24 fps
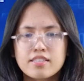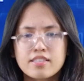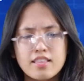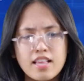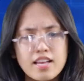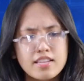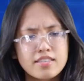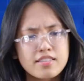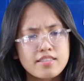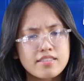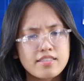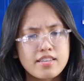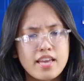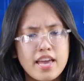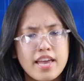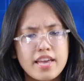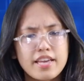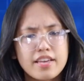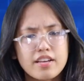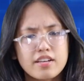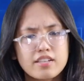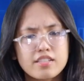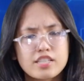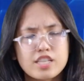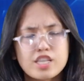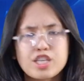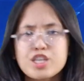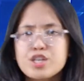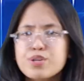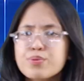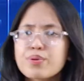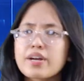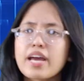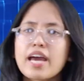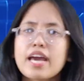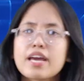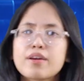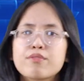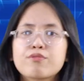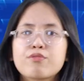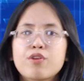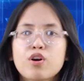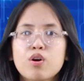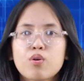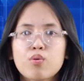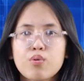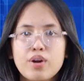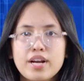Let's take the UK
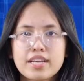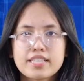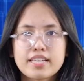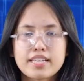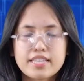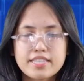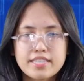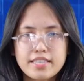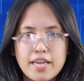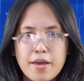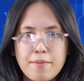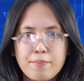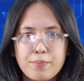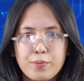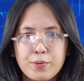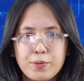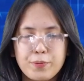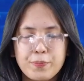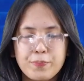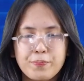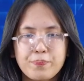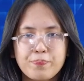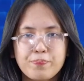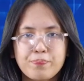for a great example.